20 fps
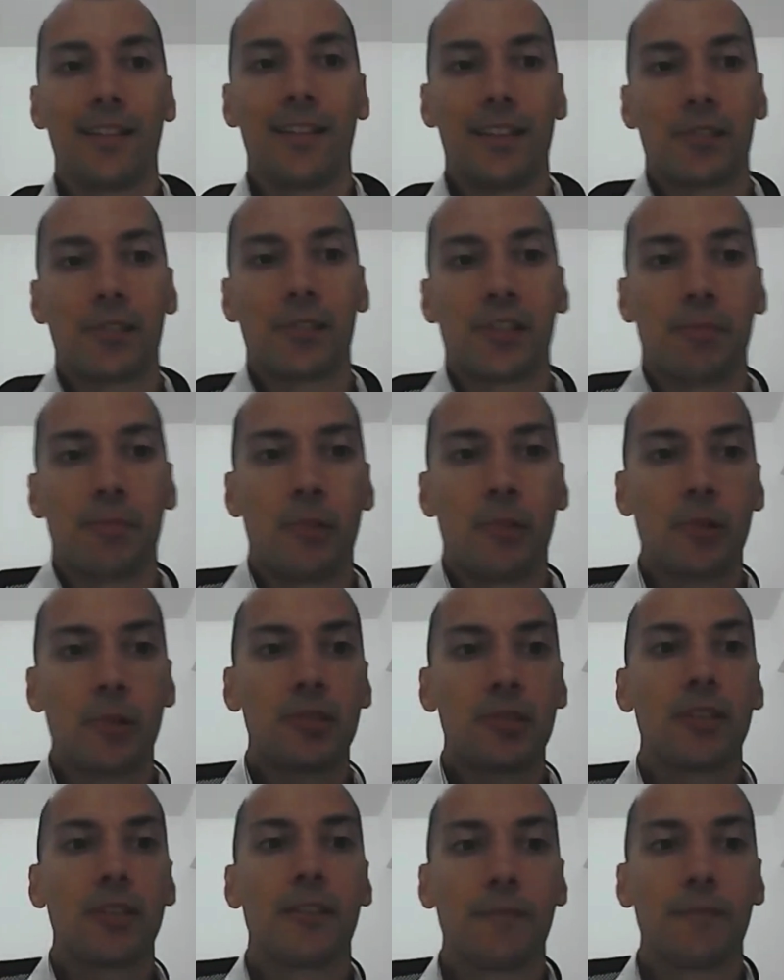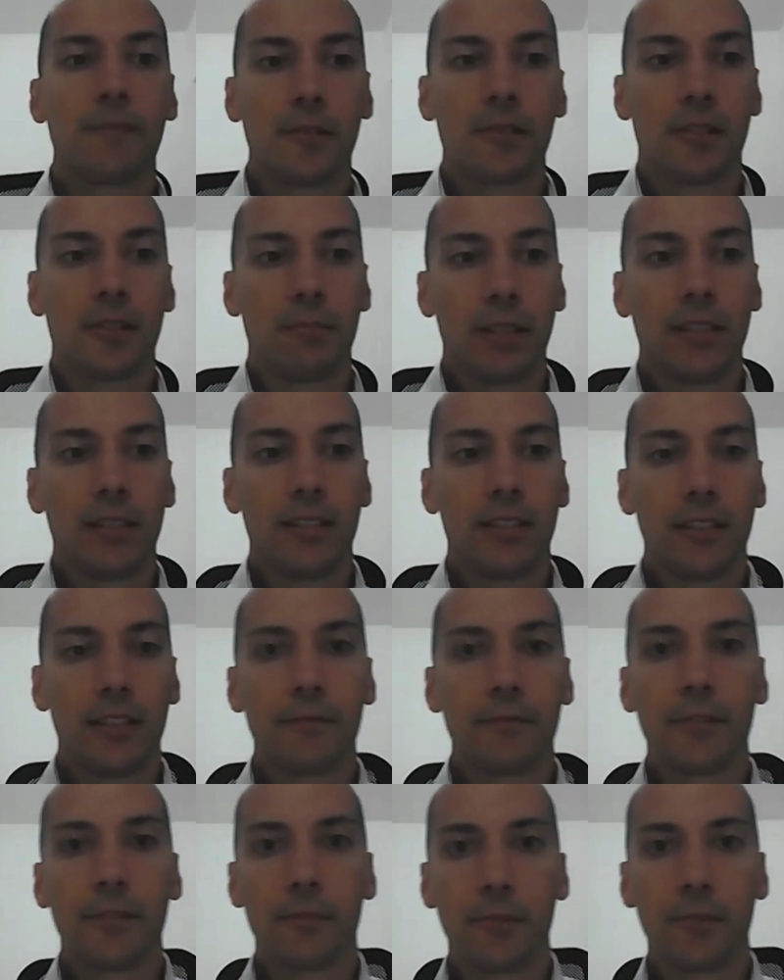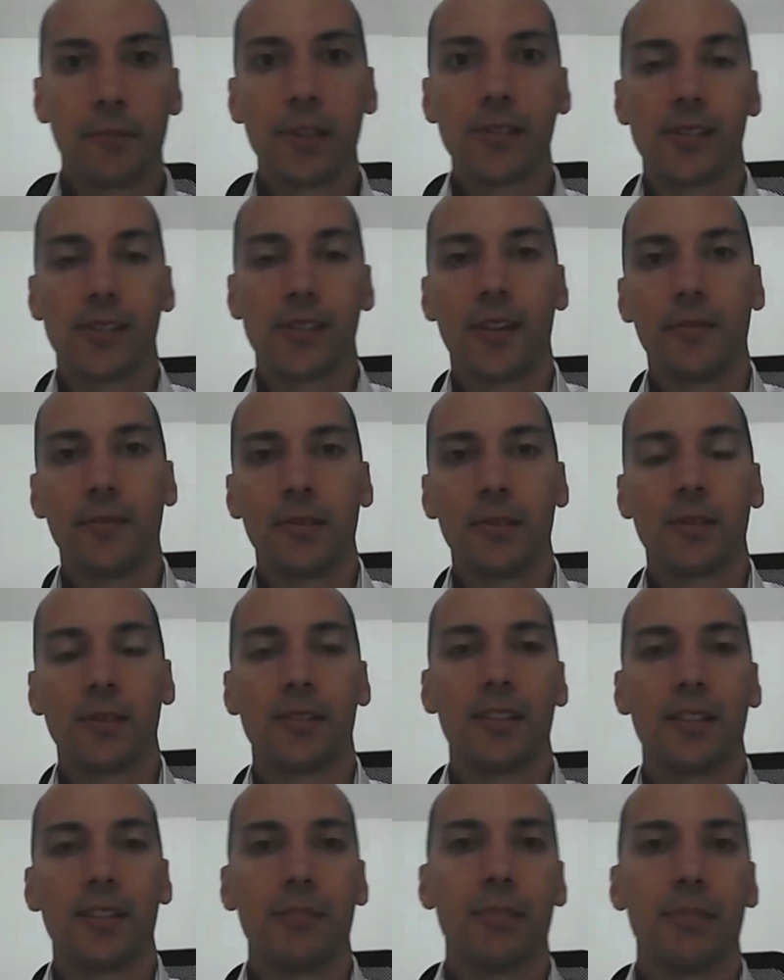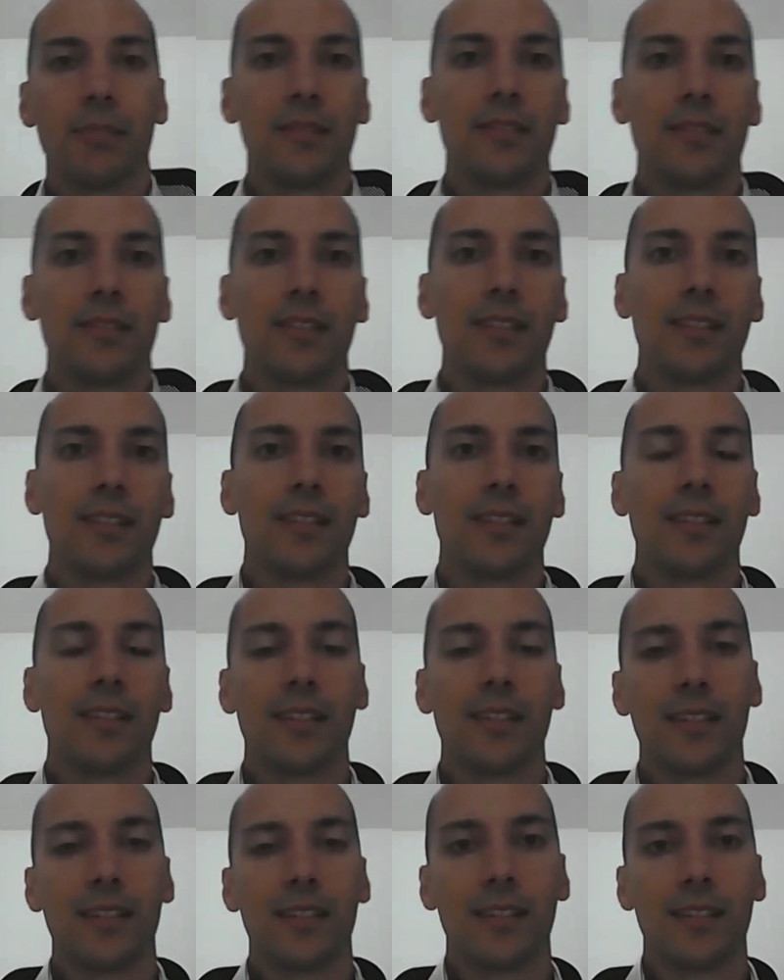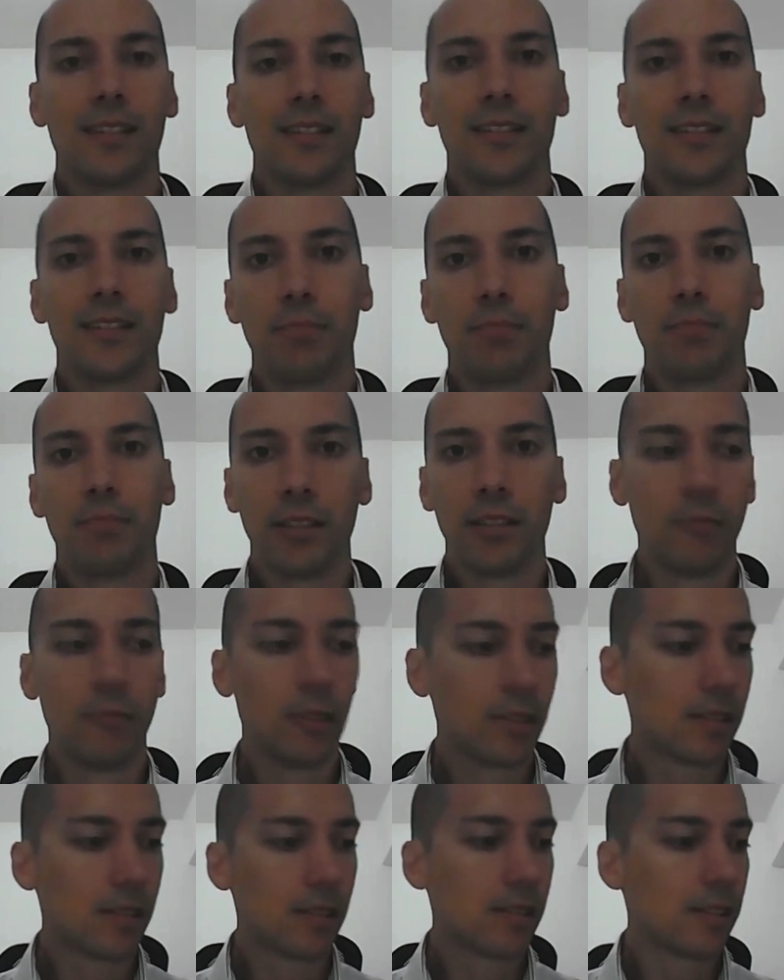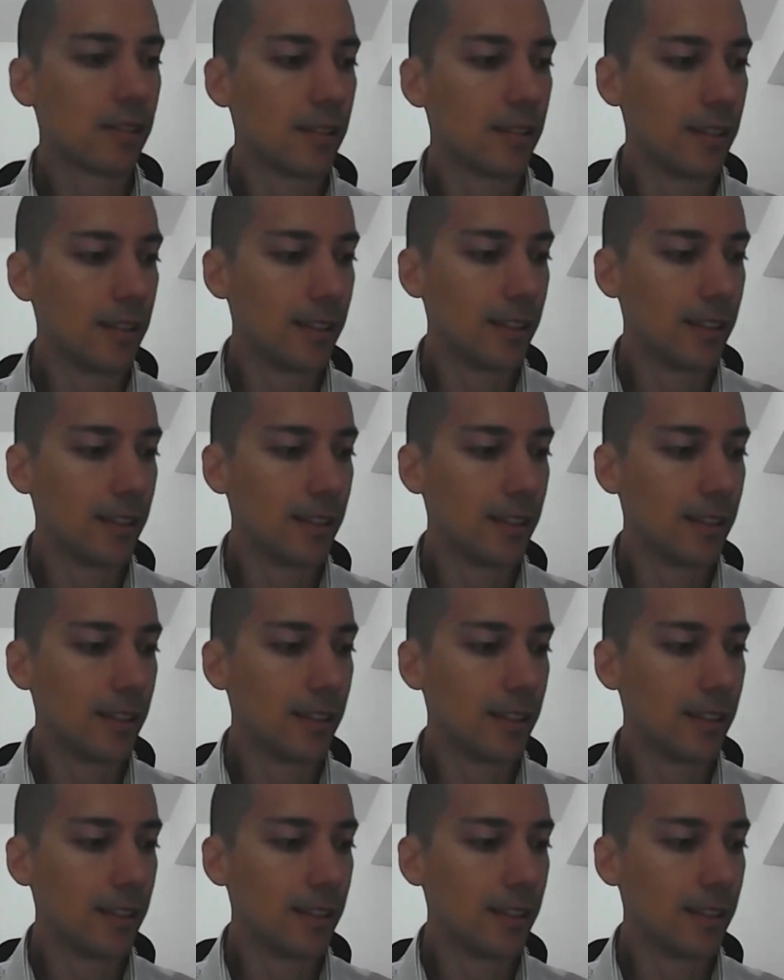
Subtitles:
They were supporting it for completely different reasons, obviously, but the bill was